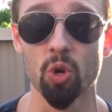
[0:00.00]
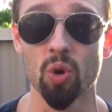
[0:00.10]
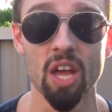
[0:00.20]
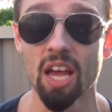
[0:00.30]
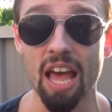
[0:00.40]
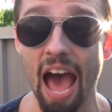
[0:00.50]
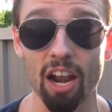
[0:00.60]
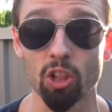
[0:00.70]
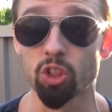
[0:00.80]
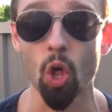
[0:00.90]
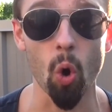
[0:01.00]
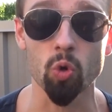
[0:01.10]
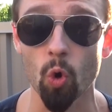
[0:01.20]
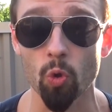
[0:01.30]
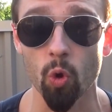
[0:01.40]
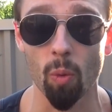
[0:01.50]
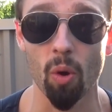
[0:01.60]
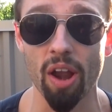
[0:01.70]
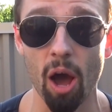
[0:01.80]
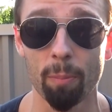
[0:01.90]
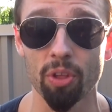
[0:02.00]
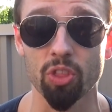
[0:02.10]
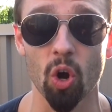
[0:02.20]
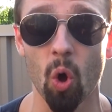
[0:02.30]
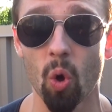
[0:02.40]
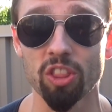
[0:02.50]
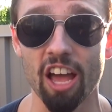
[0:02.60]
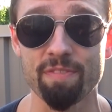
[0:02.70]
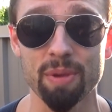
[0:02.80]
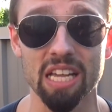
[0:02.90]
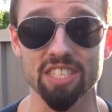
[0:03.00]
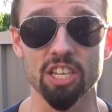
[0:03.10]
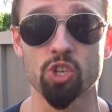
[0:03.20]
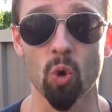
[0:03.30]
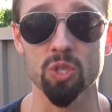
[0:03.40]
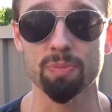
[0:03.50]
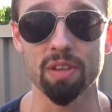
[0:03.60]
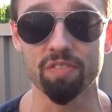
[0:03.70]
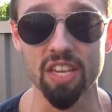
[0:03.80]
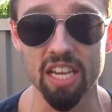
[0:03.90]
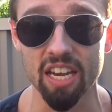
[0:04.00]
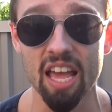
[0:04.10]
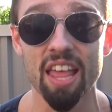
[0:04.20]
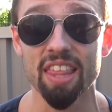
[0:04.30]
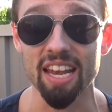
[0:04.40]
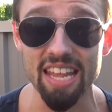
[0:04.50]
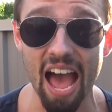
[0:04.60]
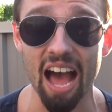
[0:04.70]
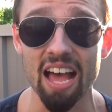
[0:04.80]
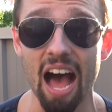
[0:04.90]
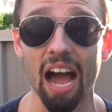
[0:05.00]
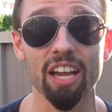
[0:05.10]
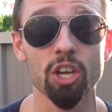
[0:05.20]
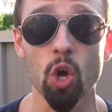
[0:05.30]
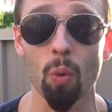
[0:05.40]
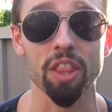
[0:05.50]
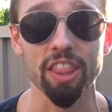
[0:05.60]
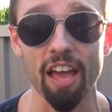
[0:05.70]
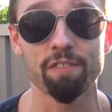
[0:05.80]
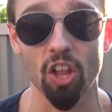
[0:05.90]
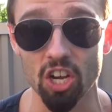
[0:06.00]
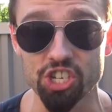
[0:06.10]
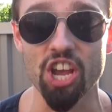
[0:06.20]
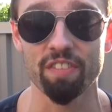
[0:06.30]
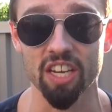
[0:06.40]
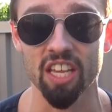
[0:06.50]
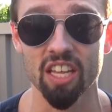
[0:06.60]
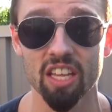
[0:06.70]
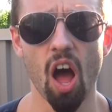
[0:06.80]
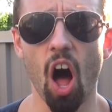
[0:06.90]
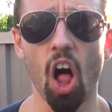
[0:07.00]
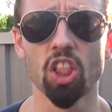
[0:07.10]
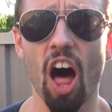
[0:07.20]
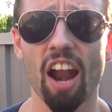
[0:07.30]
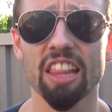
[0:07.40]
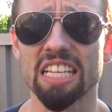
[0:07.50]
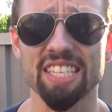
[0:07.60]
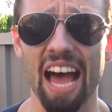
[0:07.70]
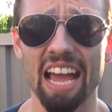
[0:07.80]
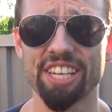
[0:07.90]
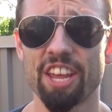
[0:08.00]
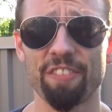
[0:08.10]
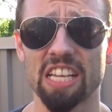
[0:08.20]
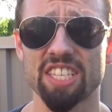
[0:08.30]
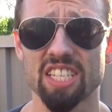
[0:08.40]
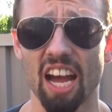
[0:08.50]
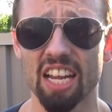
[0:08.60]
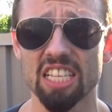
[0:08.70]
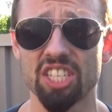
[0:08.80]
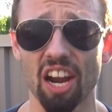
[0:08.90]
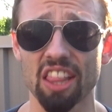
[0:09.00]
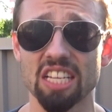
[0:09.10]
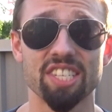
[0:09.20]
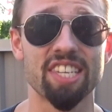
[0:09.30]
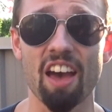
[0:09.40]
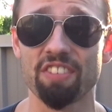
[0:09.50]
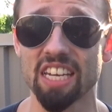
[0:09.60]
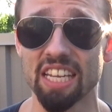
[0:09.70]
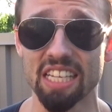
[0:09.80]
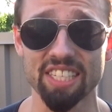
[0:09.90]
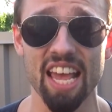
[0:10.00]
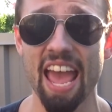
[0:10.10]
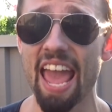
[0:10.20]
who had a low growth hormone output their whole life because they chose to be vegan, then yeah, I'm gonna go with life longevity. A lot of the scientific studies done in the 70s,